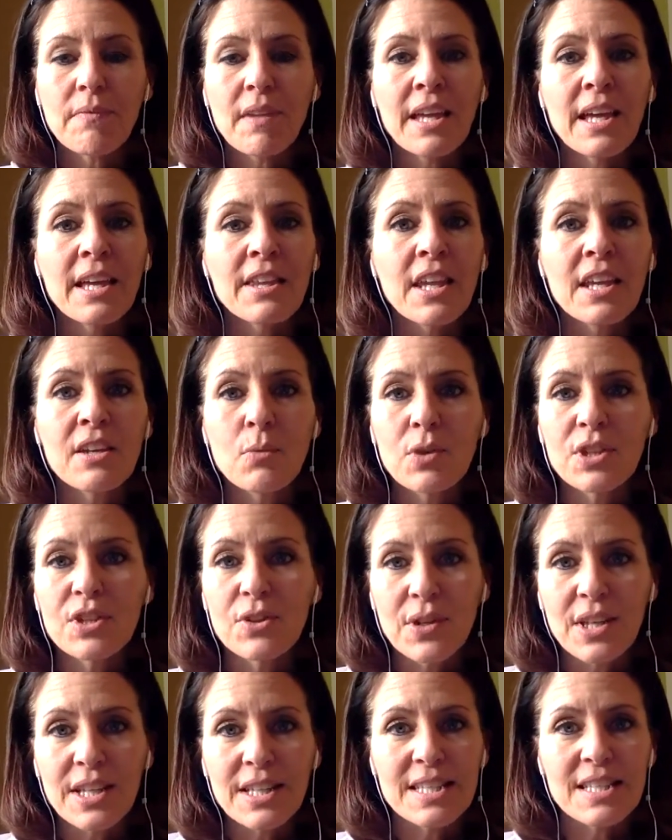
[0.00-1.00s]
And then we do
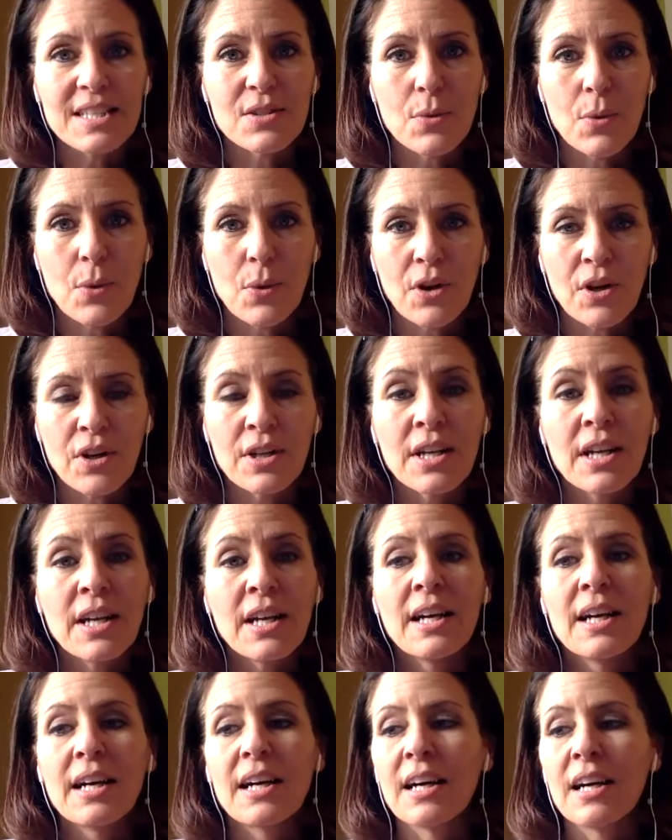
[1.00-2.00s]
get sore.
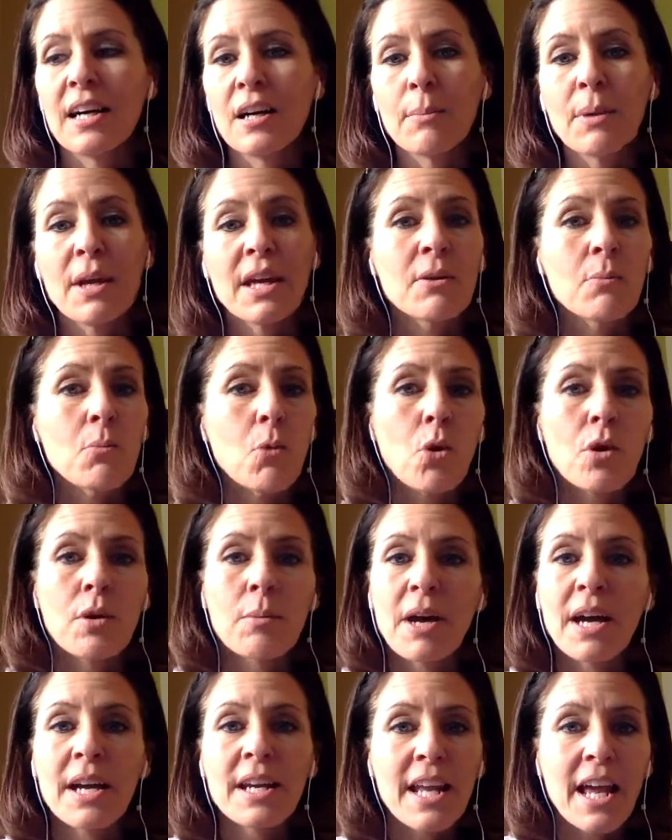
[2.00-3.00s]
Um, and or we
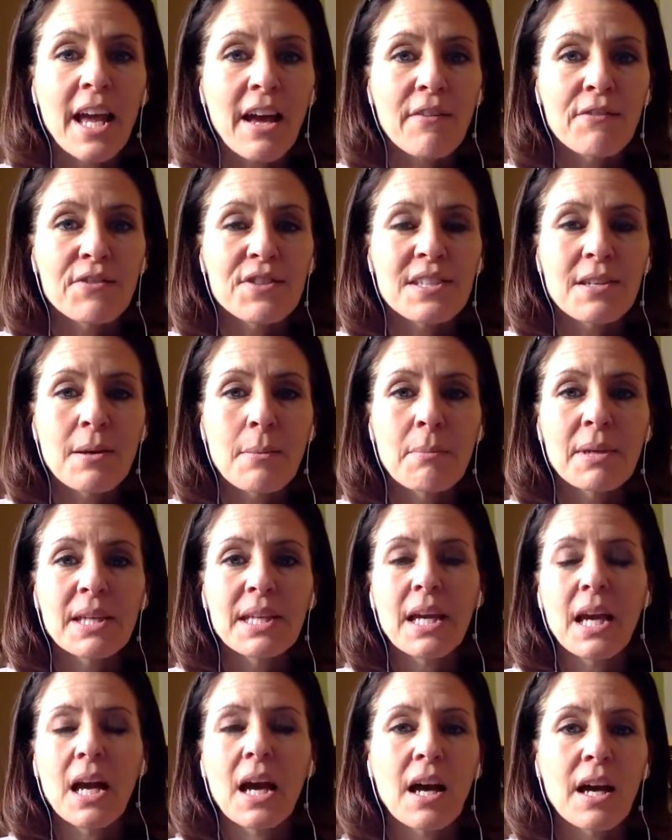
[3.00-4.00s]
might have some
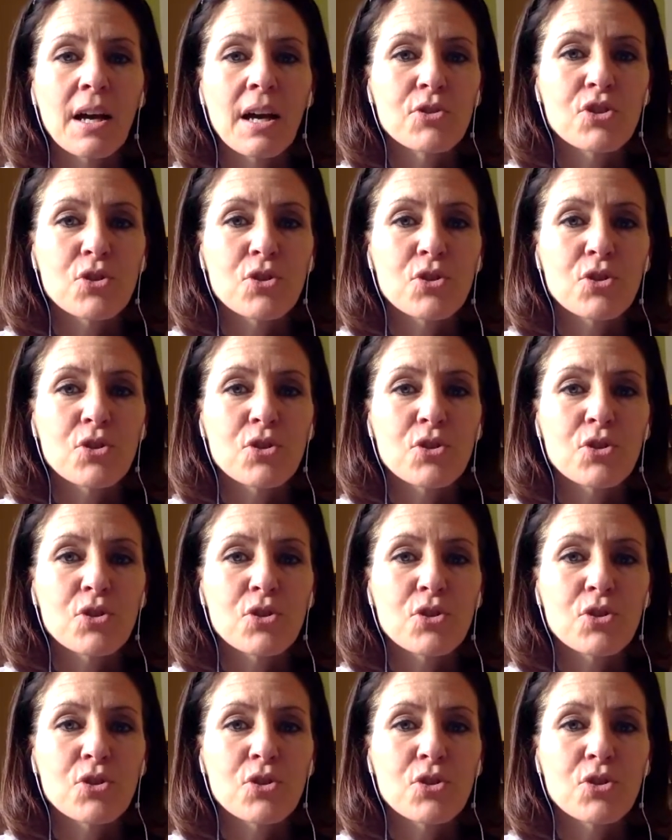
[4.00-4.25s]
uh,